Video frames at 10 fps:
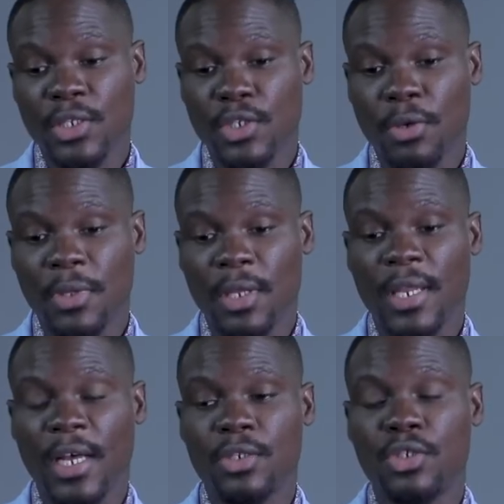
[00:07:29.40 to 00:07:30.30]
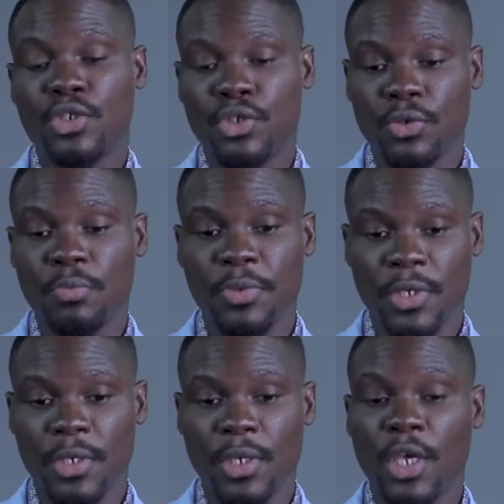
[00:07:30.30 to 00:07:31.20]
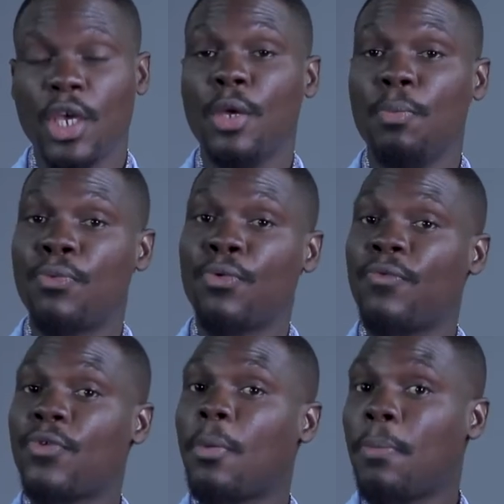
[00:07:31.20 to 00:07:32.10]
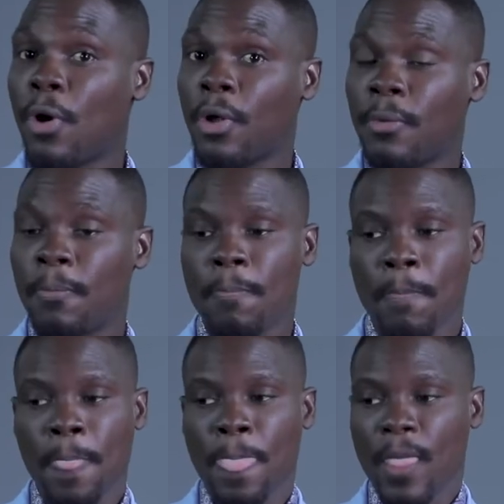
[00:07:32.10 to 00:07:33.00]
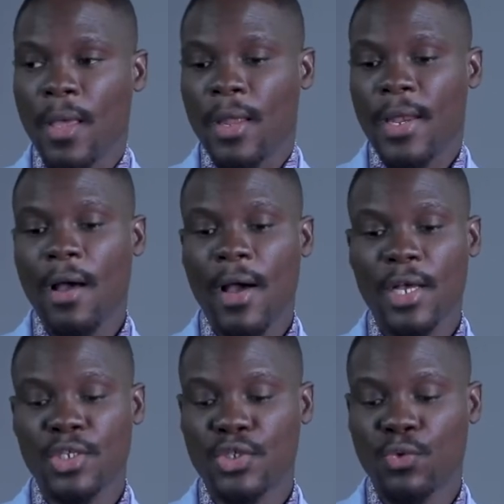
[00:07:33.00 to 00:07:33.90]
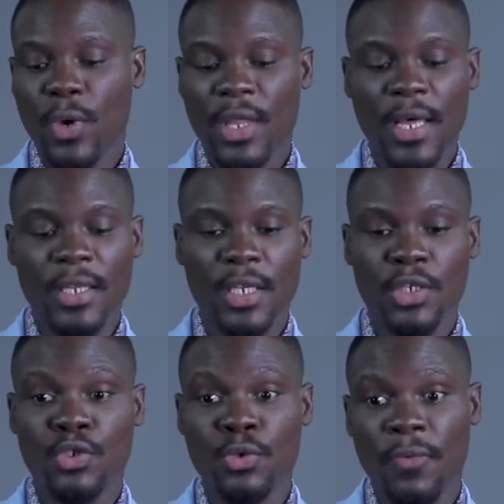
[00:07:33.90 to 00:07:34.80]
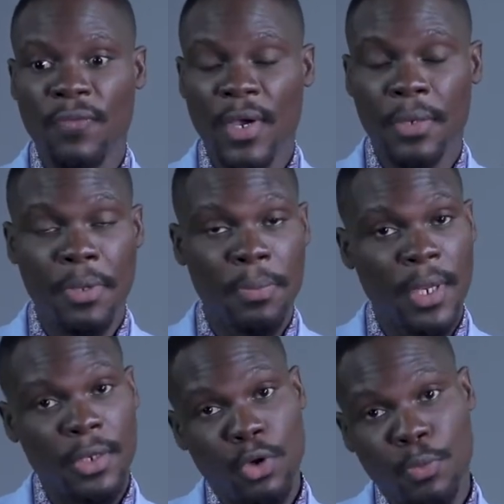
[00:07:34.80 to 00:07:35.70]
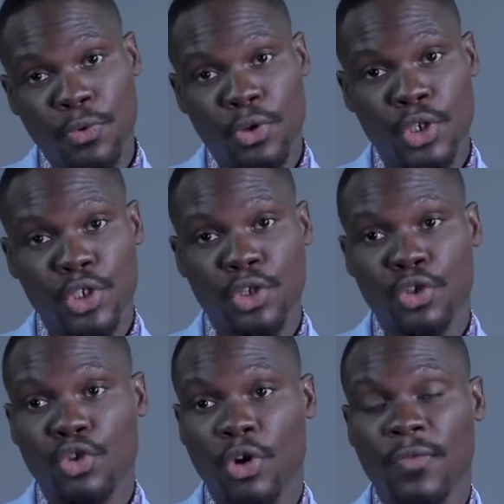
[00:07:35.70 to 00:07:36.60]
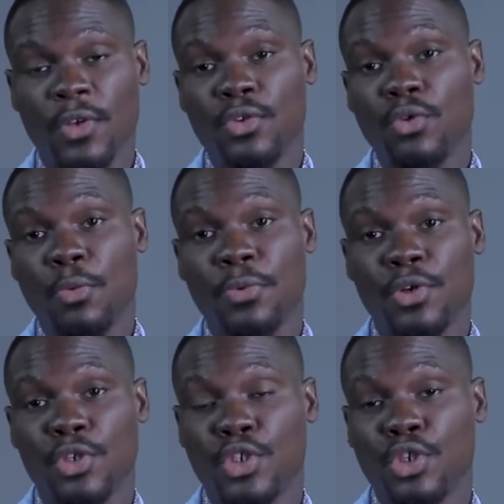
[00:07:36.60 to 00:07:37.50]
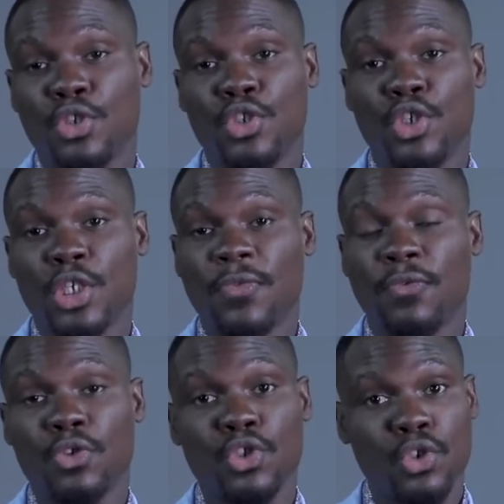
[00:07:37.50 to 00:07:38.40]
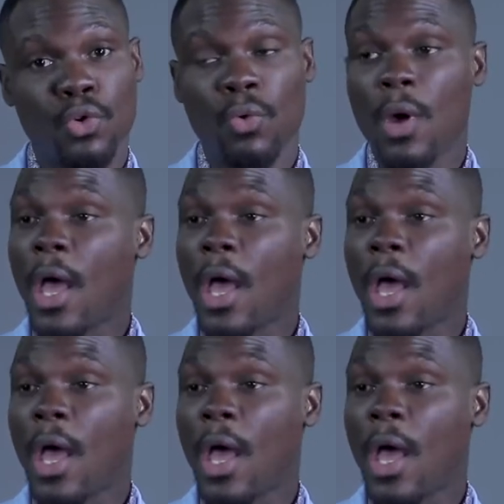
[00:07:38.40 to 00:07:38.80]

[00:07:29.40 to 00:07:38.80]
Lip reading: is something that should be improved upon. Now, as to whether they do find people at open auditions or if they do open auditions just for show,